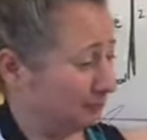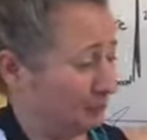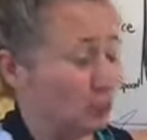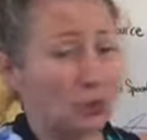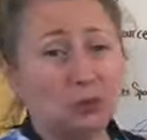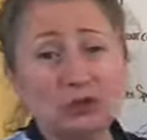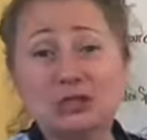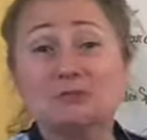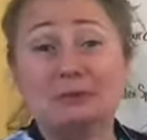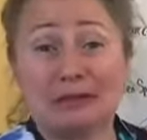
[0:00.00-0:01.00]
well, we'll
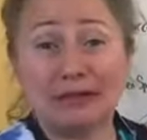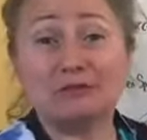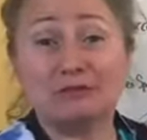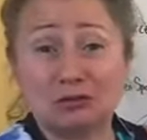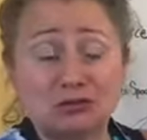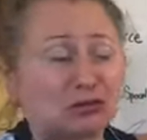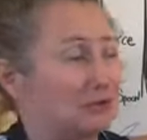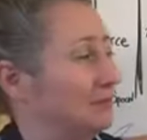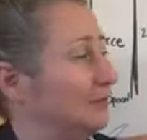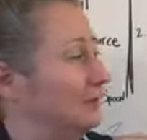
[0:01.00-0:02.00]
just be like Da Vinci.
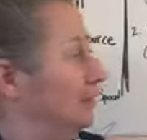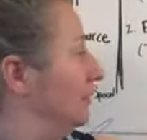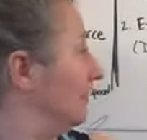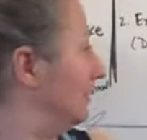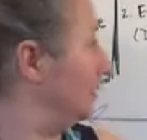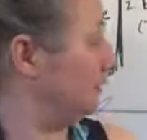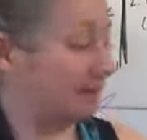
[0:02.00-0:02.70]
And